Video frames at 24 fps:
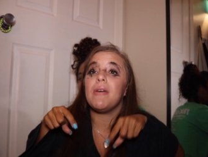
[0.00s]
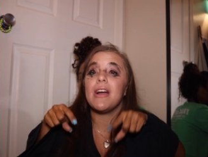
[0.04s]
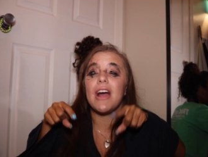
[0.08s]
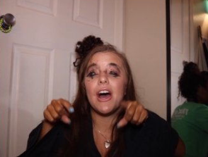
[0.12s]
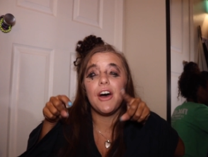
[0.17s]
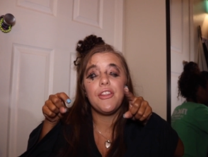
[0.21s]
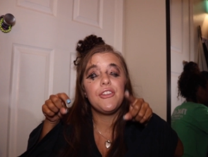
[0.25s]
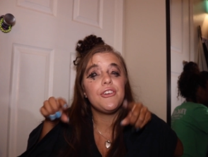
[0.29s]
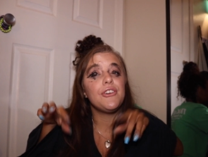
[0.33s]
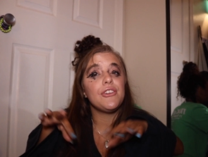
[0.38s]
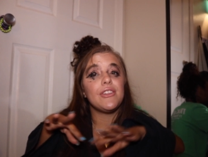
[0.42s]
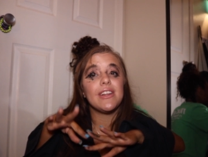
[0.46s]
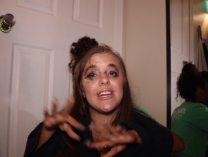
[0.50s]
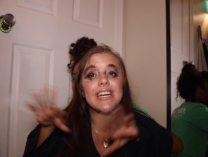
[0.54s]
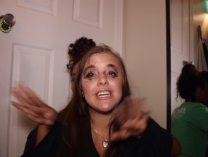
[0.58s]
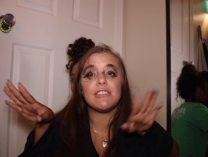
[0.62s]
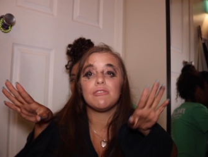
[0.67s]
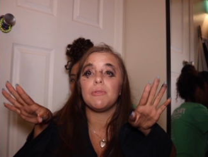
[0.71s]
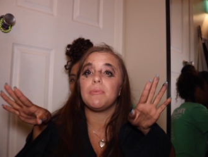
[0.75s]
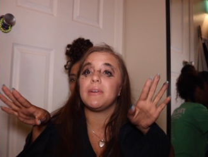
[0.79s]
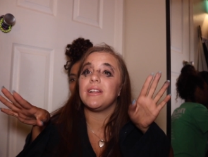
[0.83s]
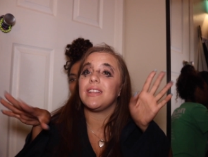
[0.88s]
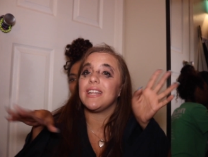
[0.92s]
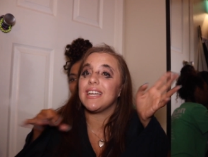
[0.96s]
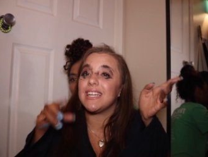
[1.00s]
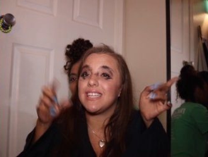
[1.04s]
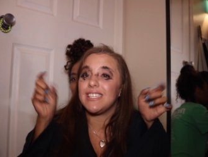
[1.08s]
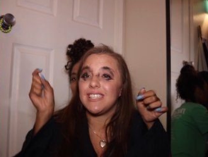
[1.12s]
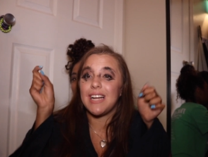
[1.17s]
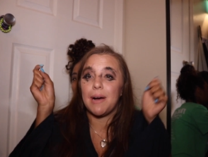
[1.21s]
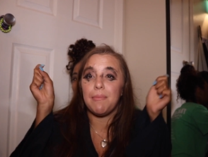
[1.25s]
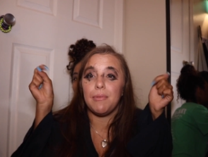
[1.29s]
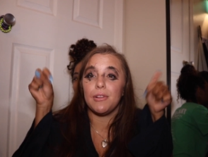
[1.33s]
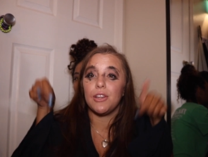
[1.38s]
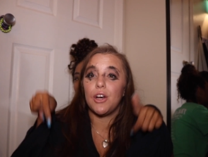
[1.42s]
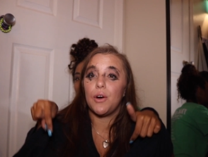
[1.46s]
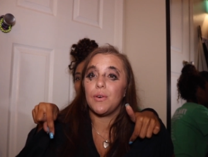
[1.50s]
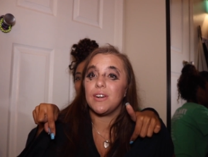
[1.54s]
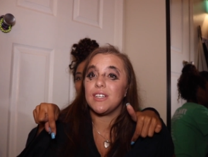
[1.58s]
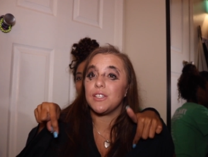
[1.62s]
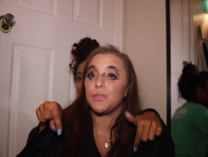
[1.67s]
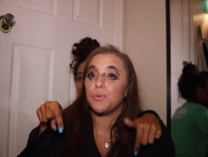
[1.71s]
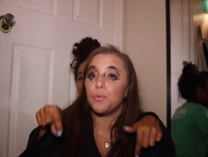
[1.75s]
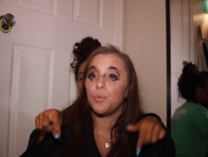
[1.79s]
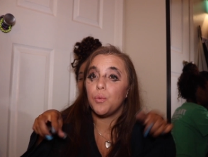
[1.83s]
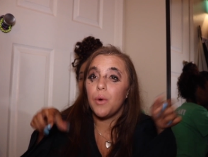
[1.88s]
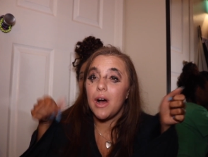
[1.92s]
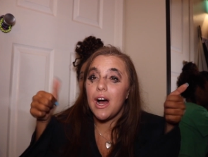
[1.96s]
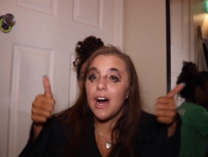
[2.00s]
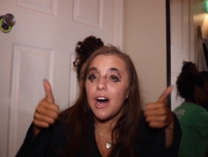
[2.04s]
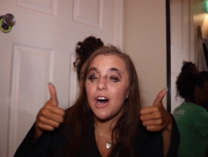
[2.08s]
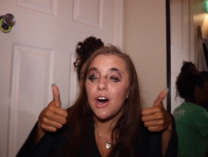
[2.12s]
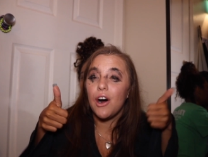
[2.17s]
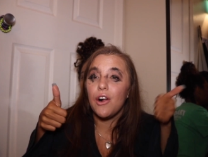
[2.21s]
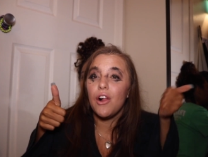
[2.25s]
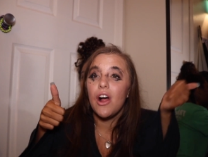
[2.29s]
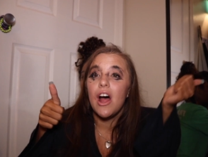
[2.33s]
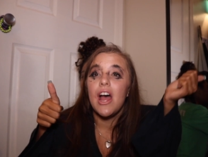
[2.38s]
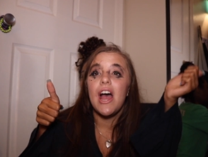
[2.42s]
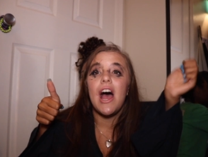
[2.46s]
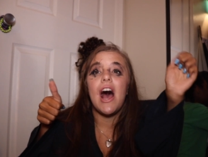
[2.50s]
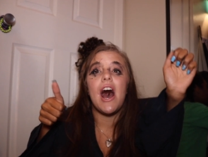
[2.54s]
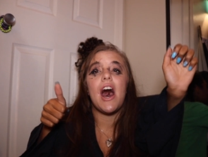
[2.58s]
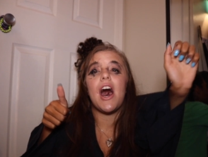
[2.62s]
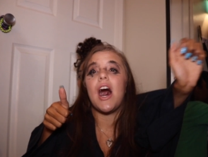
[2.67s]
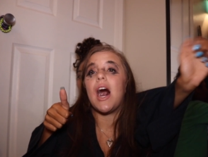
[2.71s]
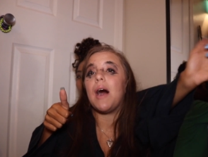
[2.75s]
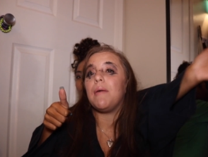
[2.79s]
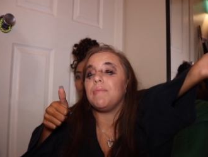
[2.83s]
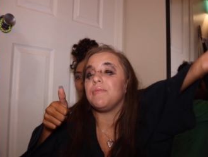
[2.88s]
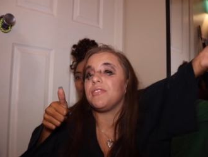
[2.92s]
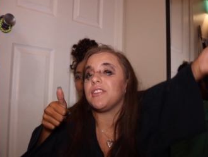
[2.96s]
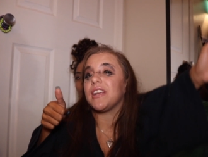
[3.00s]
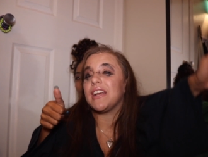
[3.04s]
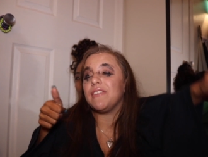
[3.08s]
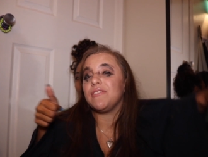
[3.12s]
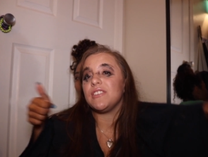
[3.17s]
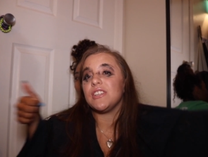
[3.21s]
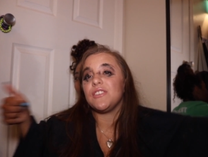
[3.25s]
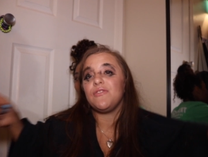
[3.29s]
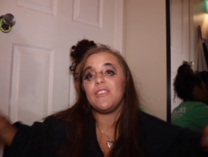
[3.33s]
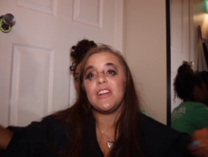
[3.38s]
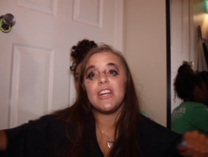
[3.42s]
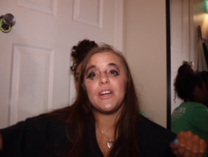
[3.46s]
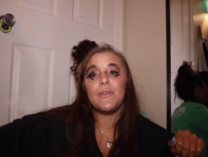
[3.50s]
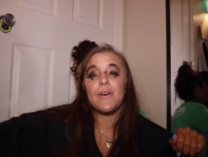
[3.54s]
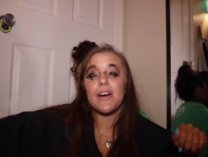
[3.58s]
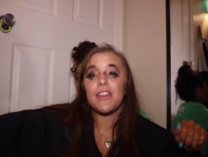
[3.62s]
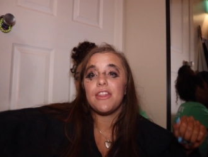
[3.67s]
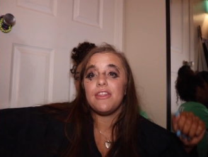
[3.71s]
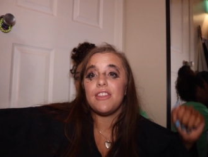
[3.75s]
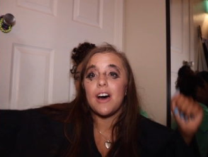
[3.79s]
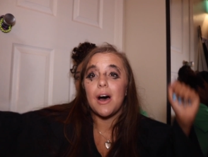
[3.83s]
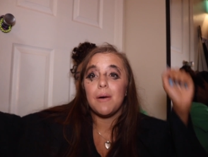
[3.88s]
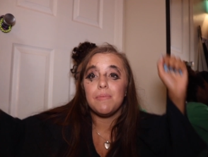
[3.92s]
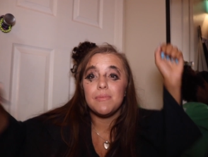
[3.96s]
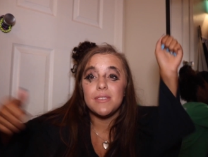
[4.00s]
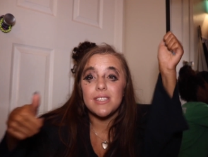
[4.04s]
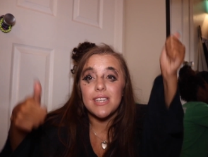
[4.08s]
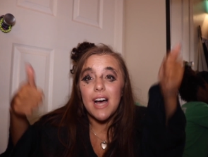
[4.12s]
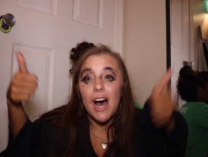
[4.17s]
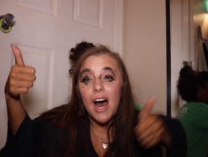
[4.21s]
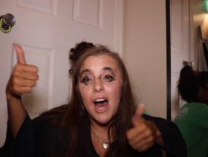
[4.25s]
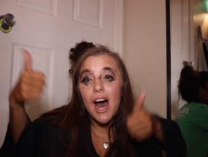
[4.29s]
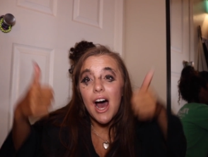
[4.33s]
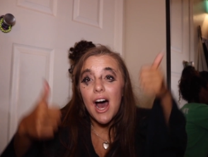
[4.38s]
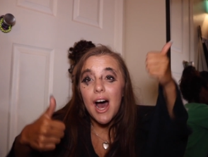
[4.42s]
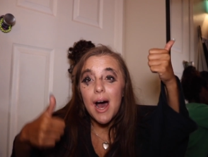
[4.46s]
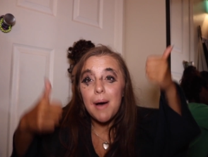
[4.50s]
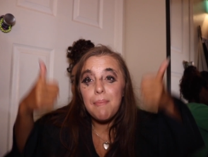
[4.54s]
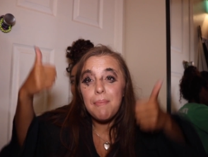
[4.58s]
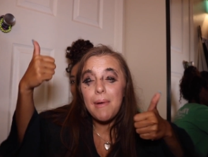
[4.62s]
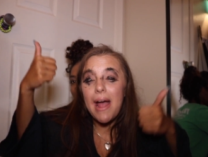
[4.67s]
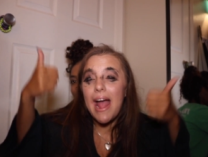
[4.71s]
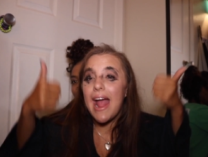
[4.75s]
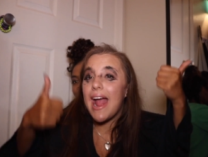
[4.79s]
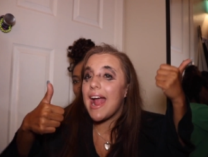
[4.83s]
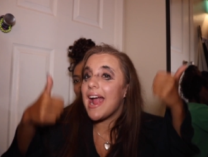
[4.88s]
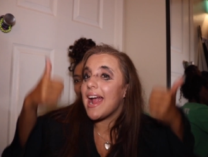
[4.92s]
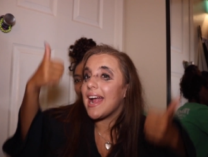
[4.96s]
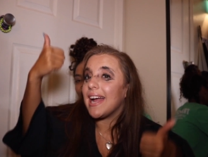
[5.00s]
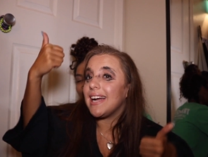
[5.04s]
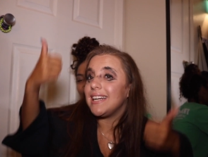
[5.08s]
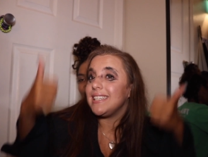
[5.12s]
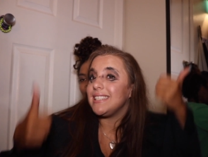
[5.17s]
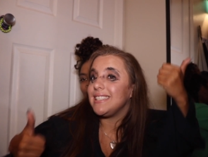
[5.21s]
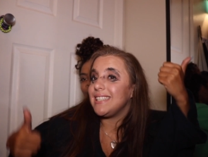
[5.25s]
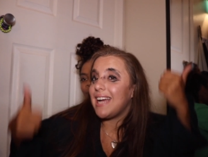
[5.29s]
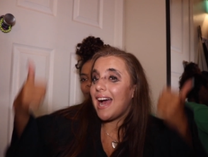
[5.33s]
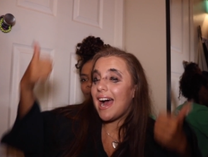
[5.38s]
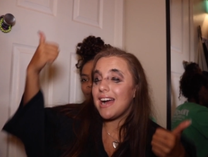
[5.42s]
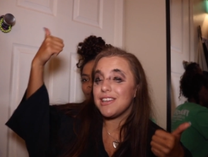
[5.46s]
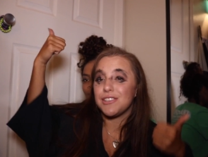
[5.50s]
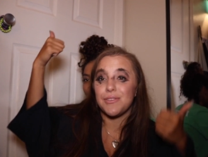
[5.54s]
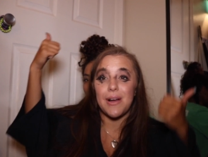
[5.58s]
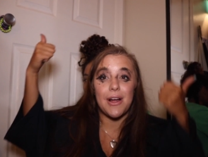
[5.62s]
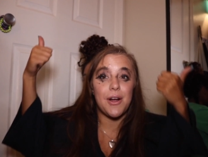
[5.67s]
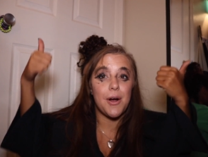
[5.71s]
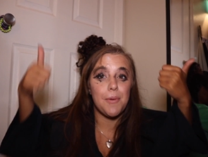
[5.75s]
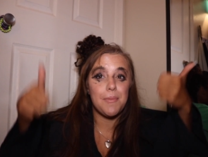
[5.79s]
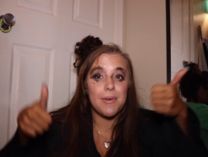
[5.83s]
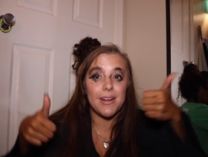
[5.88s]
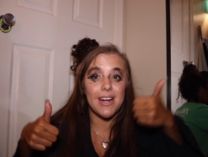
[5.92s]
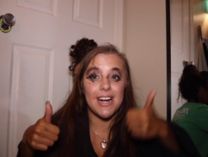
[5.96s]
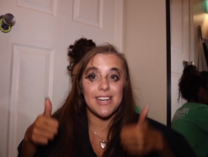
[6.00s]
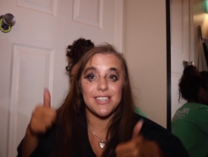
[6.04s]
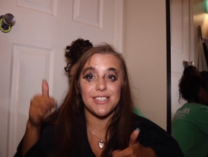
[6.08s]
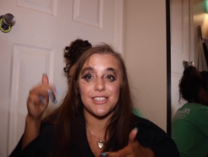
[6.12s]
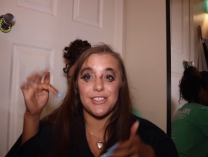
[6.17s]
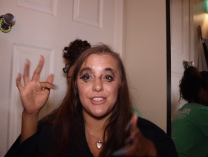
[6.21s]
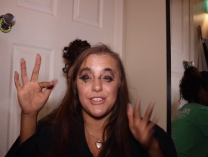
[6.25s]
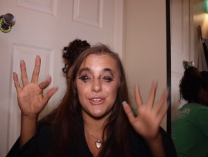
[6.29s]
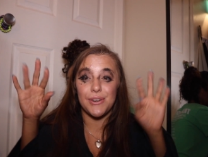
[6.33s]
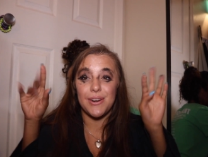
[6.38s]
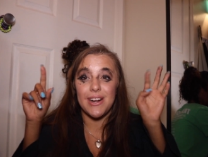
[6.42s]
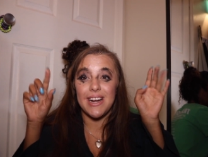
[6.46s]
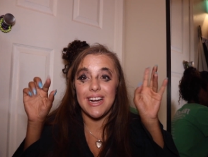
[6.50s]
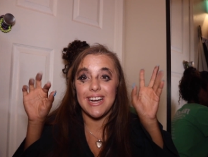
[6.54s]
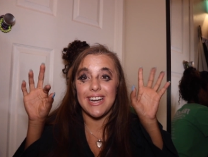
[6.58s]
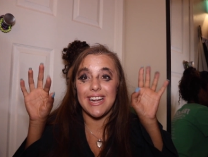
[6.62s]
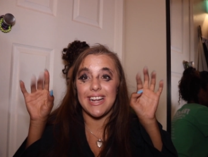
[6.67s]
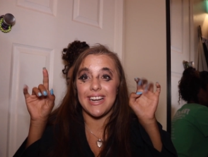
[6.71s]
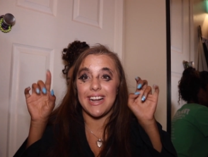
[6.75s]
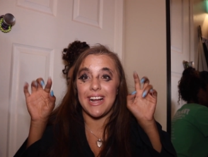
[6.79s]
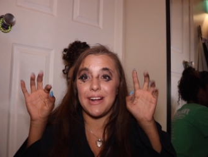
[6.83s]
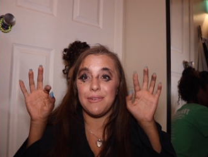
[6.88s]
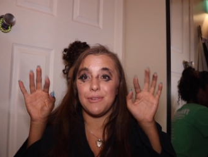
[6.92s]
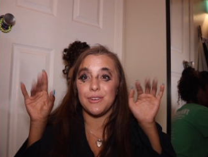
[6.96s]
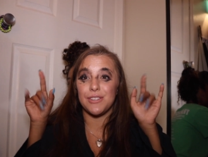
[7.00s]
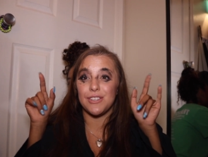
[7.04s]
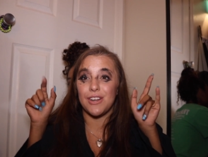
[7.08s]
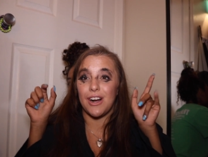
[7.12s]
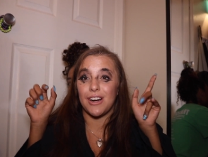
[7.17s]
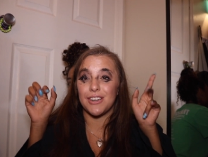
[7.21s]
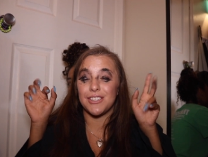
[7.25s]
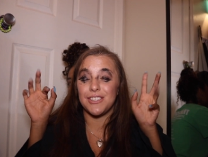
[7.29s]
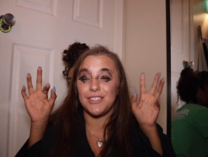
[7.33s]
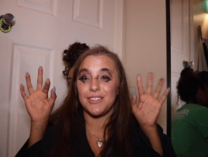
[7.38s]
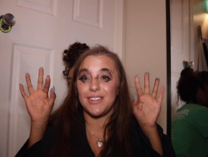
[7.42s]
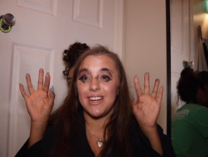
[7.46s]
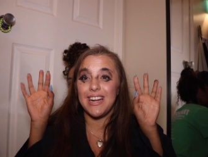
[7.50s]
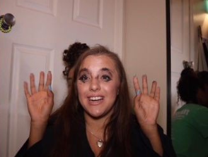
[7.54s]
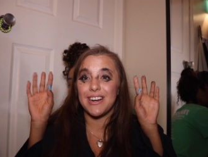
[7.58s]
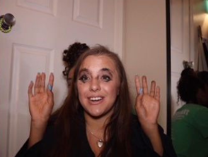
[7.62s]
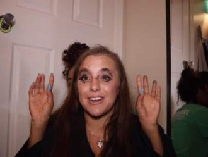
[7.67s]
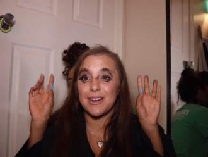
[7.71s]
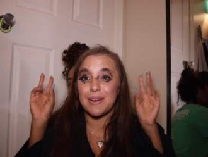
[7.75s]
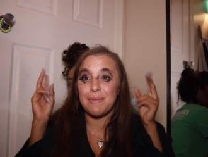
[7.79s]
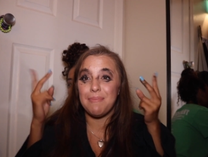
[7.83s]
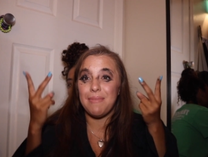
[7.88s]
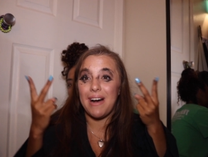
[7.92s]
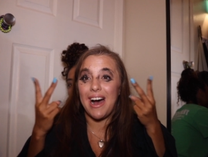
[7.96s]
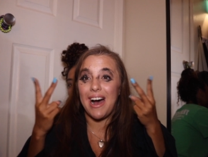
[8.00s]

my other links will be linked down below as well. Give this video a thumbs up. And yeah, so I hope you guys enjoyed and I will talk to you later.